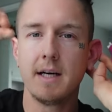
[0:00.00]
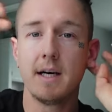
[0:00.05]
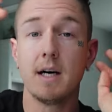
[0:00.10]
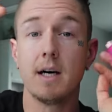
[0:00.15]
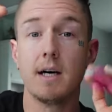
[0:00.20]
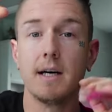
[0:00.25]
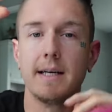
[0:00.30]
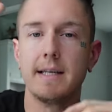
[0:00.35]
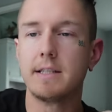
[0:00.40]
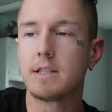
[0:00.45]

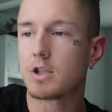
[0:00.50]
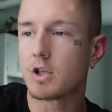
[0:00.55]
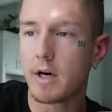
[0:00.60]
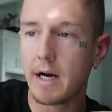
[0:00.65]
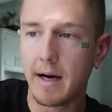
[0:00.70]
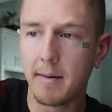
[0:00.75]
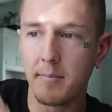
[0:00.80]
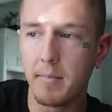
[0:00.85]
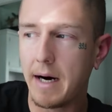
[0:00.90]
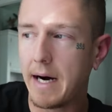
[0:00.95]
uh,
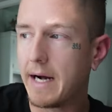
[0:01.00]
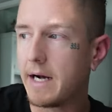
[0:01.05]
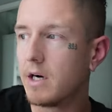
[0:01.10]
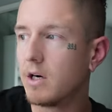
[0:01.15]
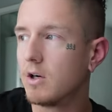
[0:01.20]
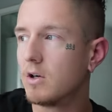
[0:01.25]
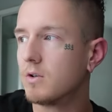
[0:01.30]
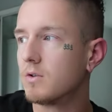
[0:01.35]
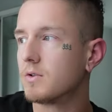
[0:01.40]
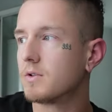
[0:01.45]
Instagram
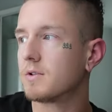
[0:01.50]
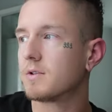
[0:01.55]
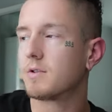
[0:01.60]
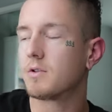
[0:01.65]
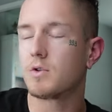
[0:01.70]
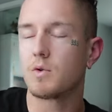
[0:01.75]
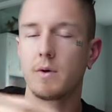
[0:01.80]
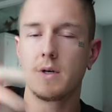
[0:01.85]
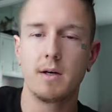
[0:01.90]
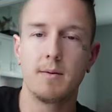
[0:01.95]

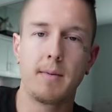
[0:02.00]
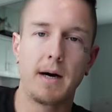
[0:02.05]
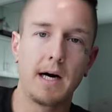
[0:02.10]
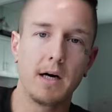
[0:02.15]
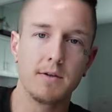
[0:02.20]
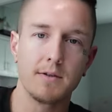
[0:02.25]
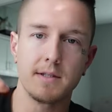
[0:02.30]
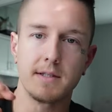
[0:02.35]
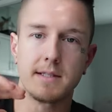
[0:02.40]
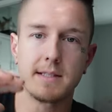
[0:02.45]
bios, Twitter bios,